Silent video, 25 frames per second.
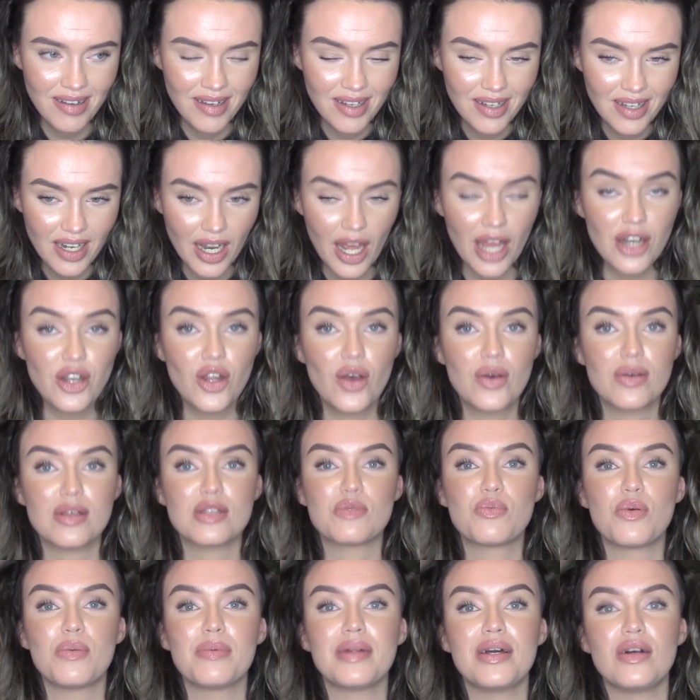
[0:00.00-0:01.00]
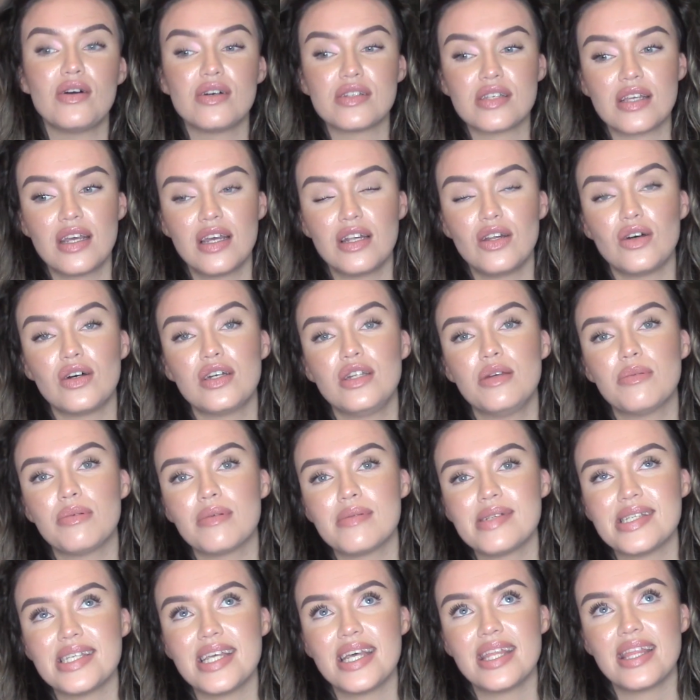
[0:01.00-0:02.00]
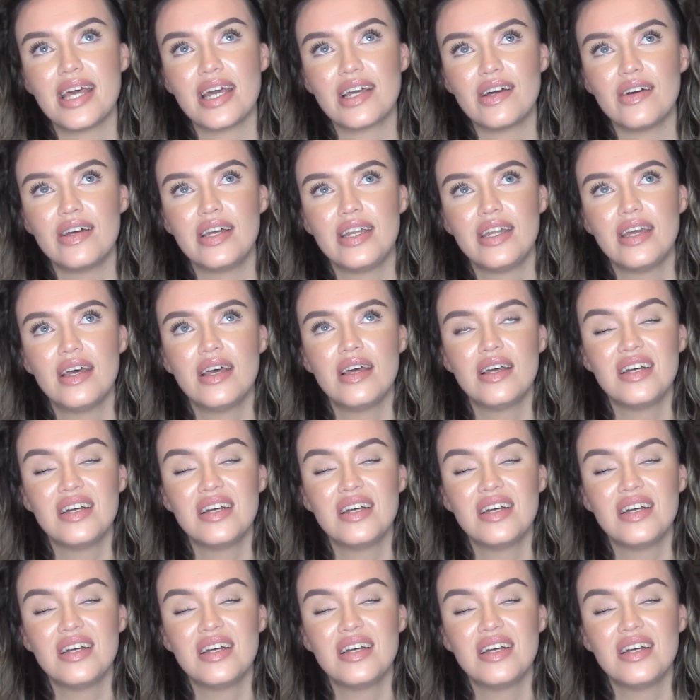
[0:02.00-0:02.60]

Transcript: and I know it's probably asking a lot, and you're probably sitting there going,